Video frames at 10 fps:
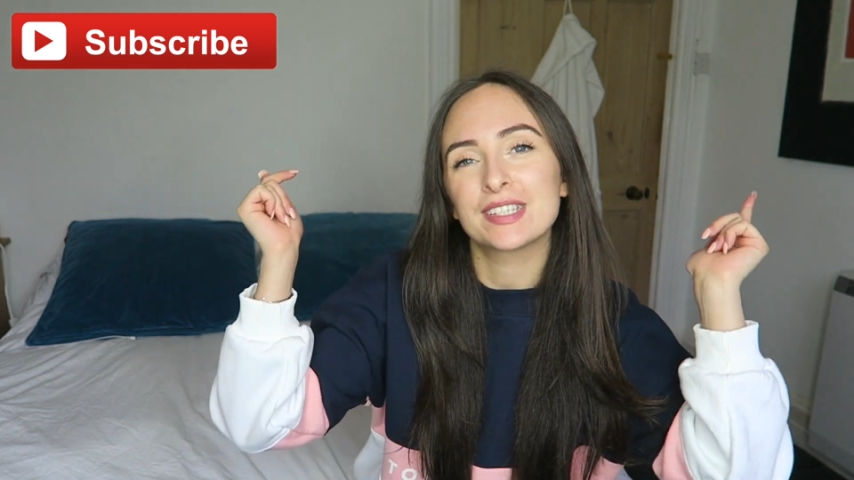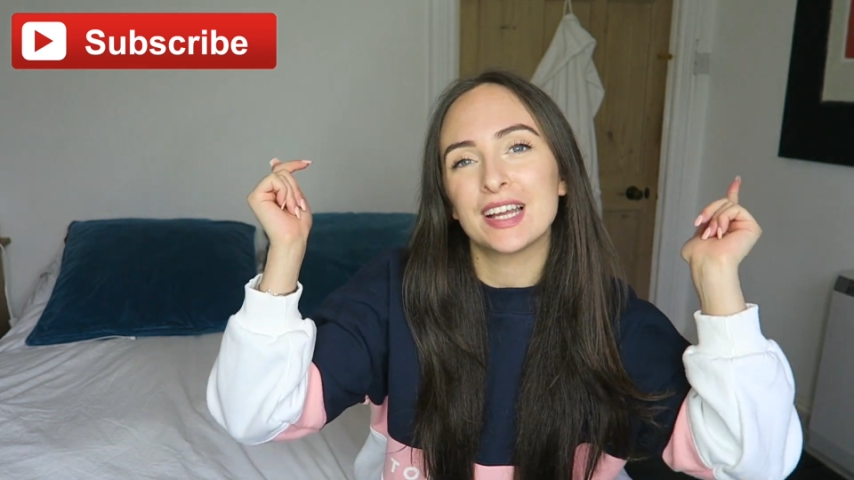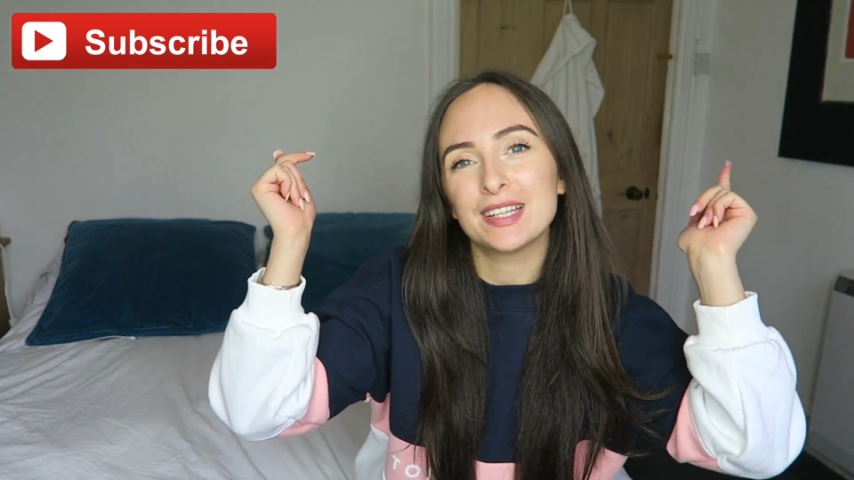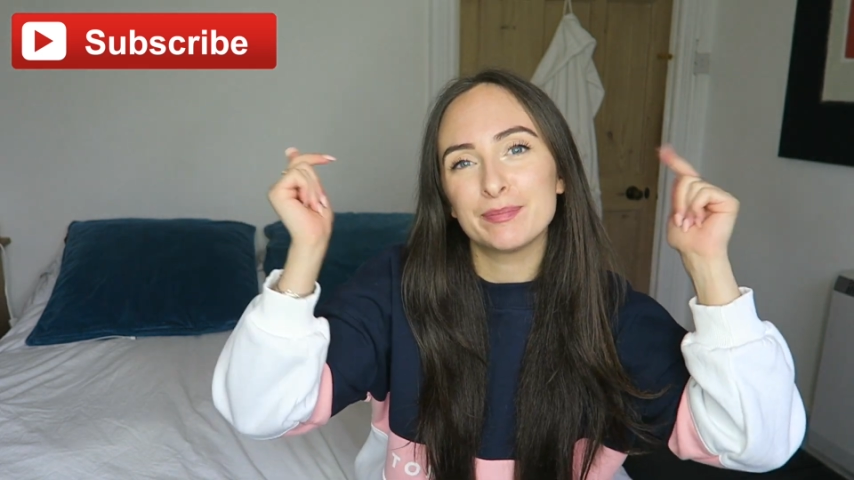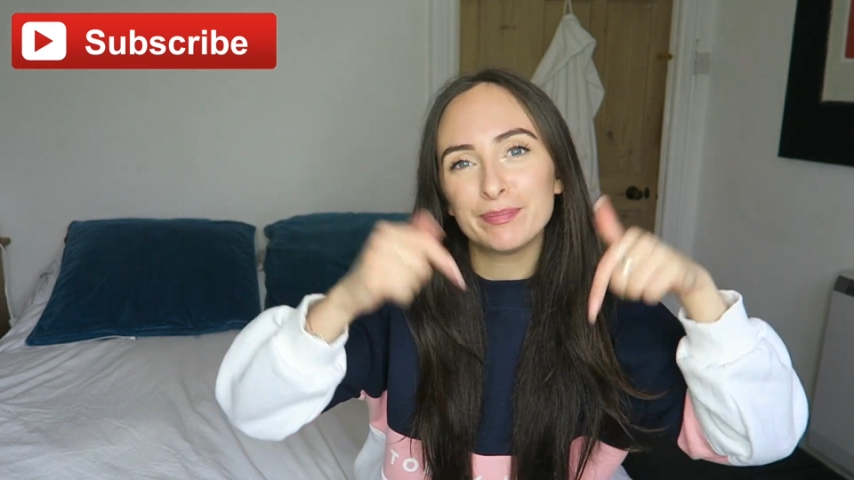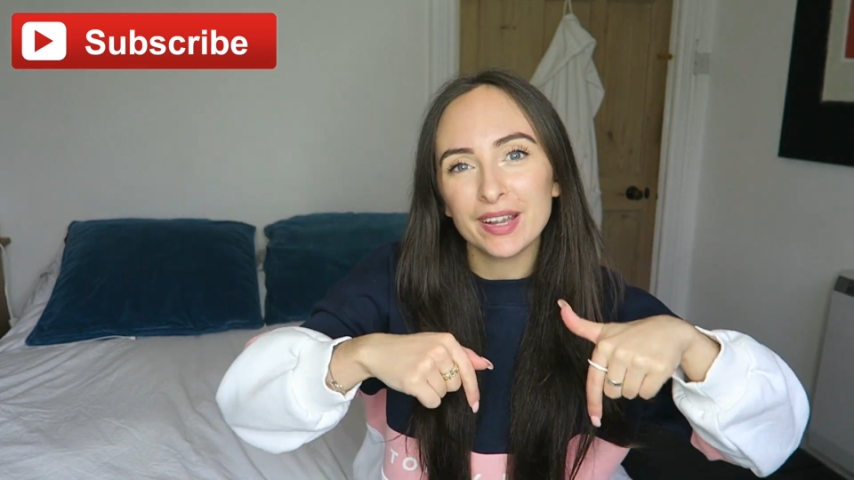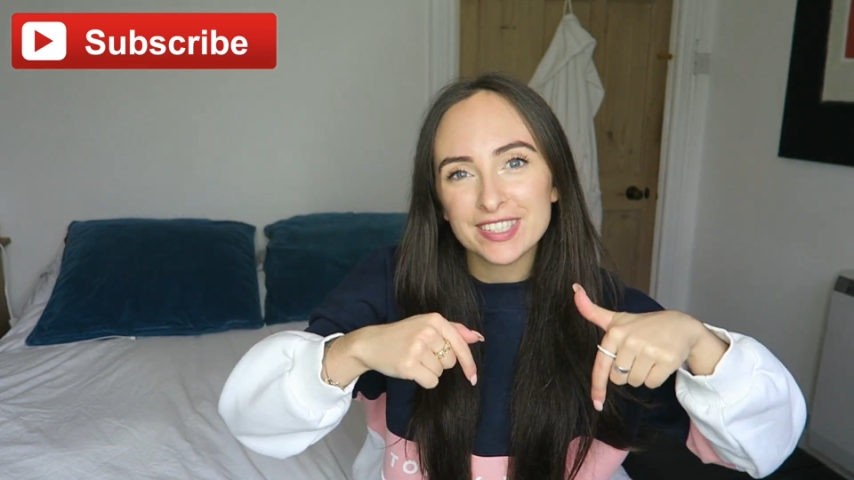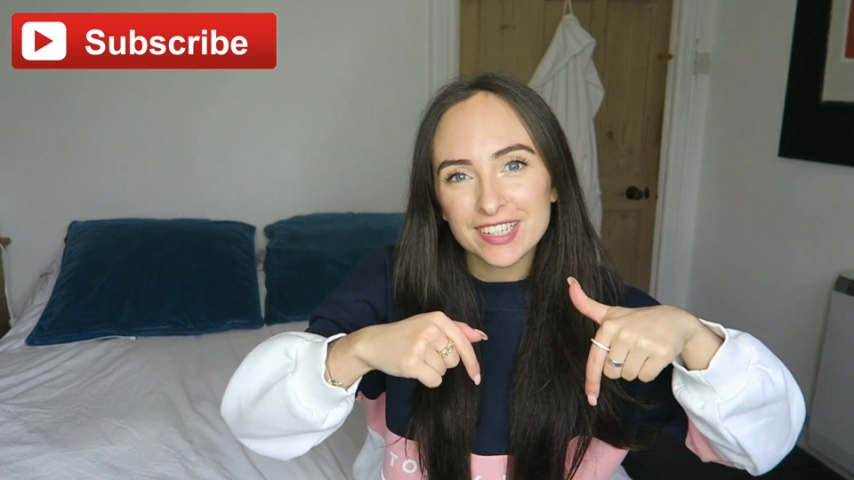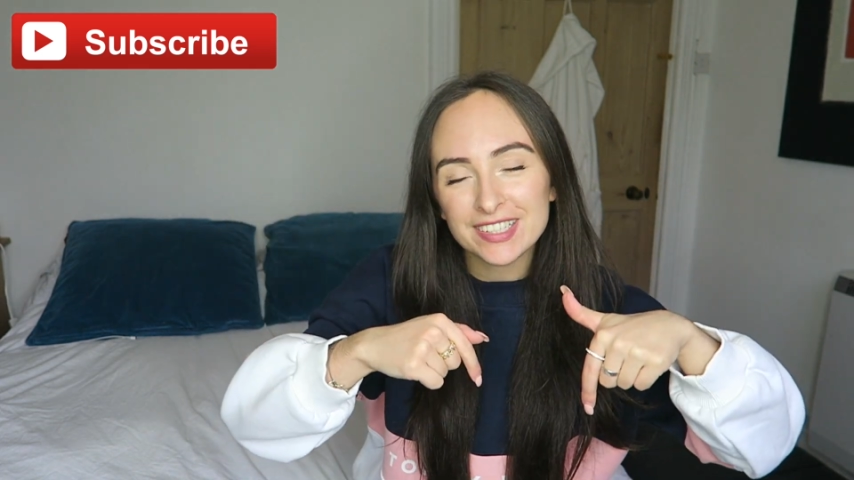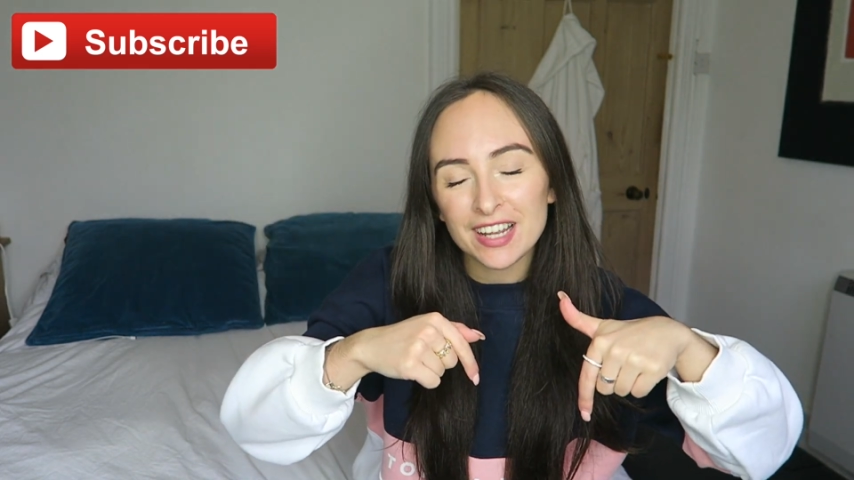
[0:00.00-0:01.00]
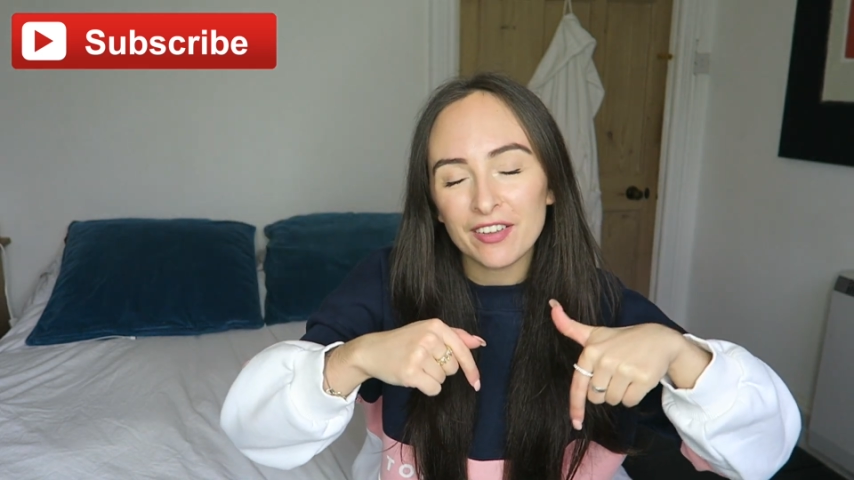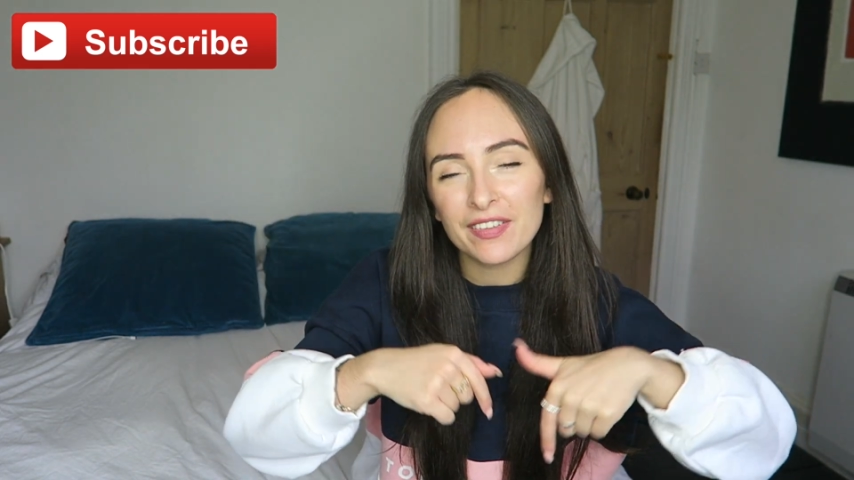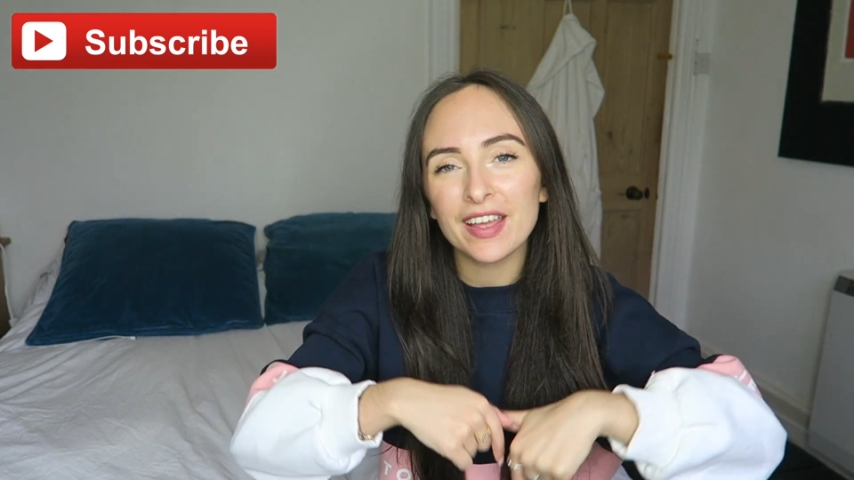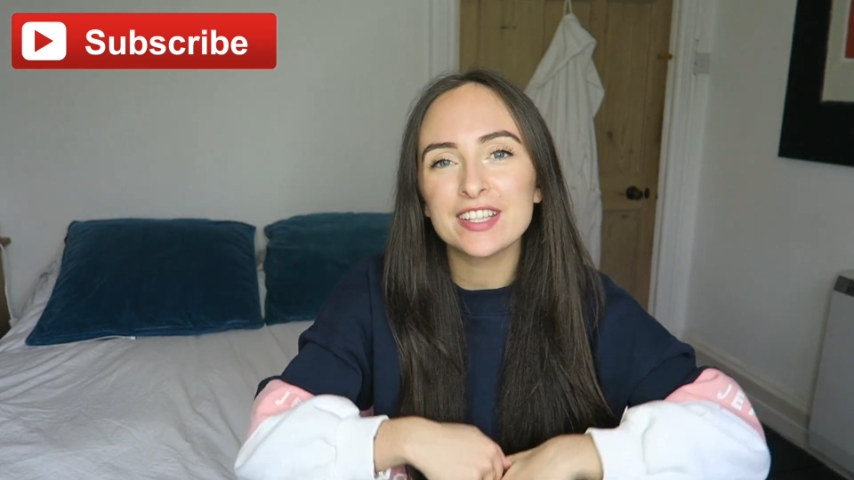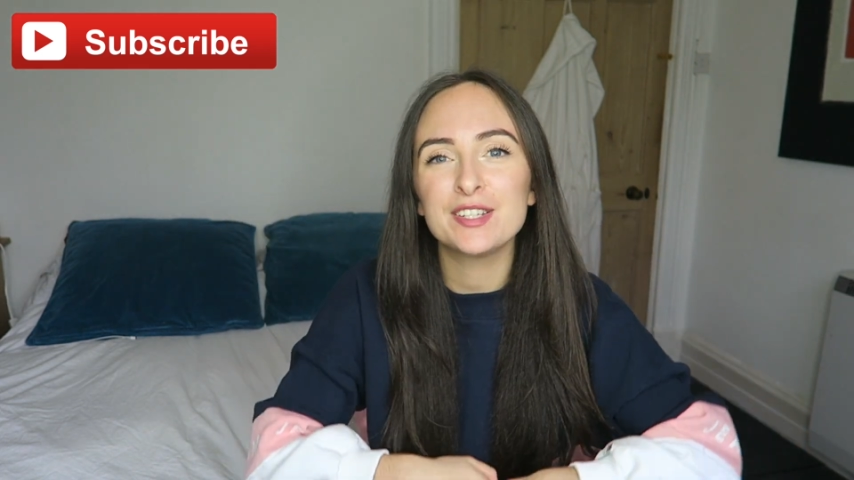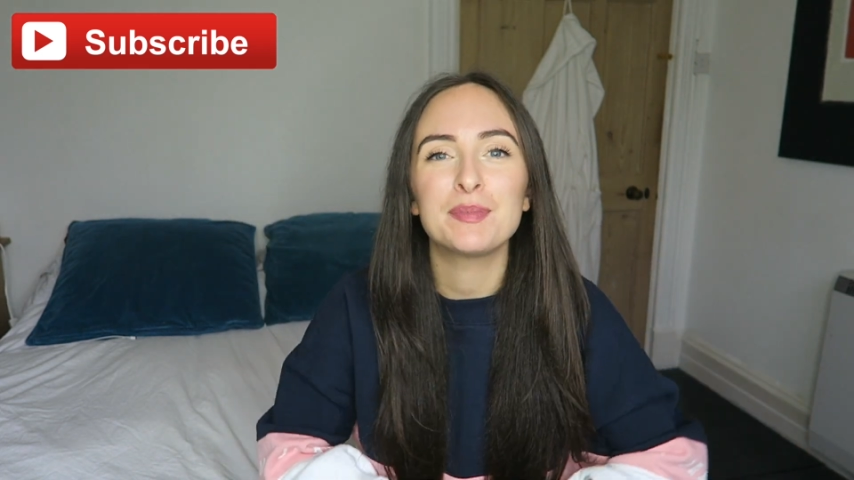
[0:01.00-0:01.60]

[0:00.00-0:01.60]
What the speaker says: that button down there so